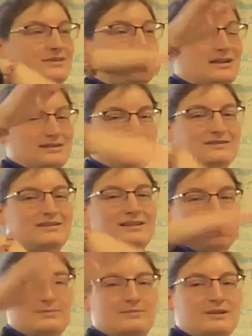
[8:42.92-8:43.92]
Yeah,
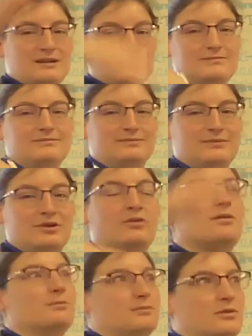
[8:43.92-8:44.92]

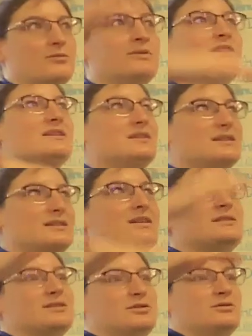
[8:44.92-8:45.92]
or 3 is the
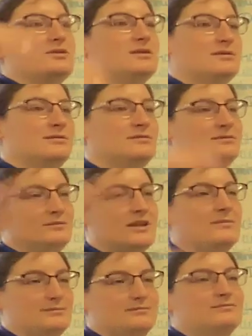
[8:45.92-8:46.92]
6 and 2 is the,
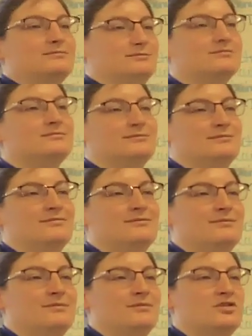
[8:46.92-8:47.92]
yeah.
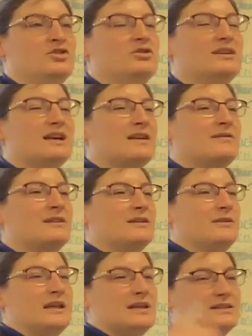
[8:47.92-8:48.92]
So you can kind of think
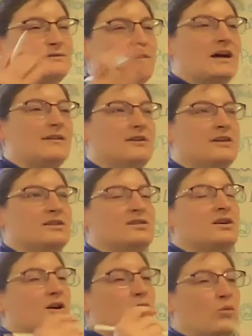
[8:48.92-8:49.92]
of it as 5
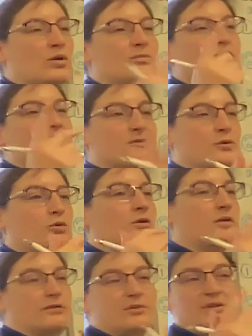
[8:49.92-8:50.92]
is 1 plus 4
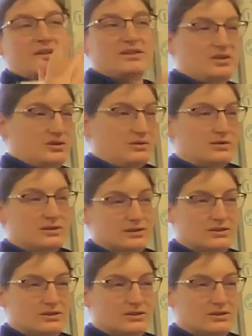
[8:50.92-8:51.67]
or 3 plus 2.